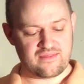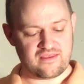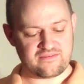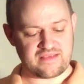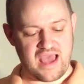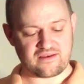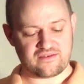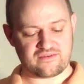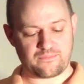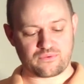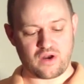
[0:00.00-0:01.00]
This act
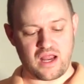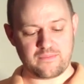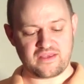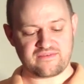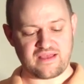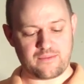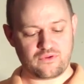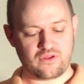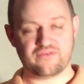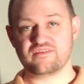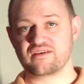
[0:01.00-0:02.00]
is a prime
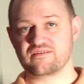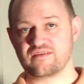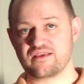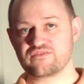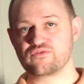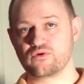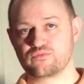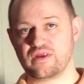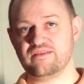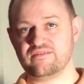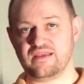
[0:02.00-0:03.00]
example of successful
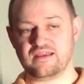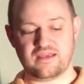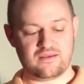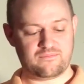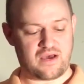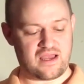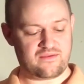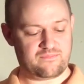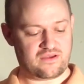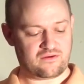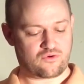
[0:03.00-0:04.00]
rent-seeking by
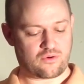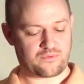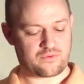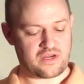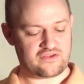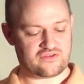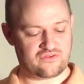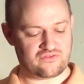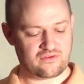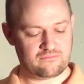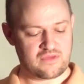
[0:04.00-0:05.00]

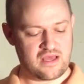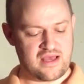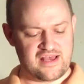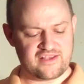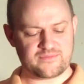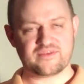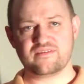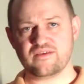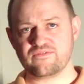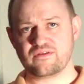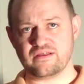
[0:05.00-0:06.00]
corporations.
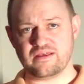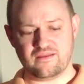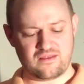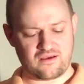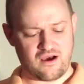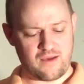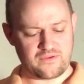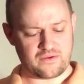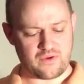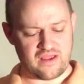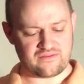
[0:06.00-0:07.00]
Specifically, the
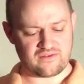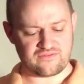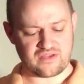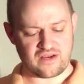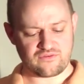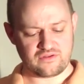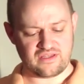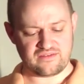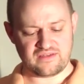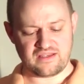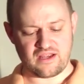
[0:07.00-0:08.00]
copyrights of several
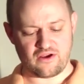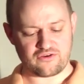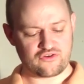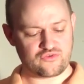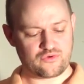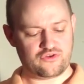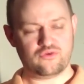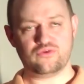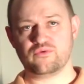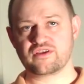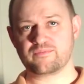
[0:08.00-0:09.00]
Disney characters were
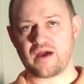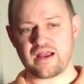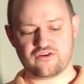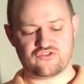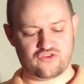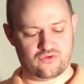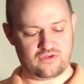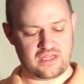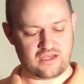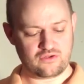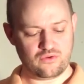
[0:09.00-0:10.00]
due to expire
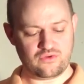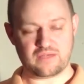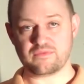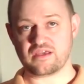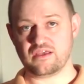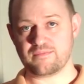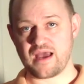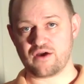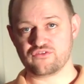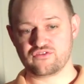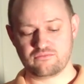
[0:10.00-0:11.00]
soon, including Mickey
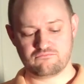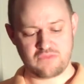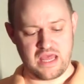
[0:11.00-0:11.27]
Mouse.